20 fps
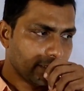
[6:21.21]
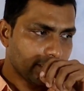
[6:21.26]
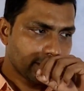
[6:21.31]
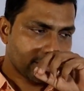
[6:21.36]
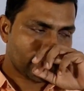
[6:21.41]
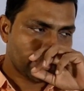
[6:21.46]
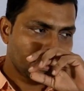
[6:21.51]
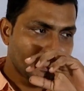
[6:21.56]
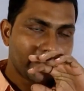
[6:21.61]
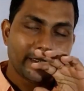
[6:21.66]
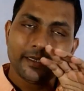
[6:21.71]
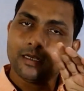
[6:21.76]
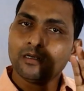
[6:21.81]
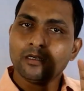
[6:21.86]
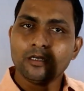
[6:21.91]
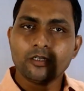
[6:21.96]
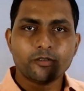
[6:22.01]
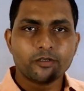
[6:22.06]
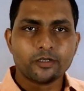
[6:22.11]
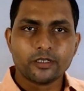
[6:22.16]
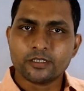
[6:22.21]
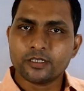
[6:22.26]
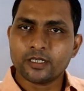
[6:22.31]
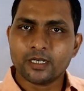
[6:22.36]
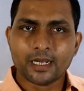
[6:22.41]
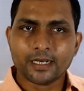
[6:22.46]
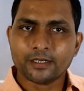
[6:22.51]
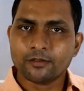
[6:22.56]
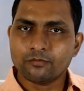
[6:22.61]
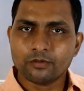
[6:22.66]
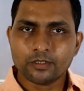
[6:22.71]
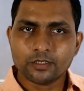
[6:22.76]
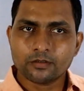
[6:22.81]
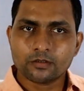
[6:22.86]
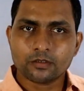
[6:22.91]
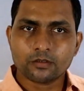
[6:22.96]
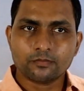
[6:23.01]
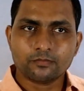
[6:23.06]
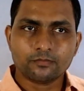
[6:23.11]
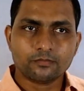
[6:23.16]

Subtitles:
see, English is a language.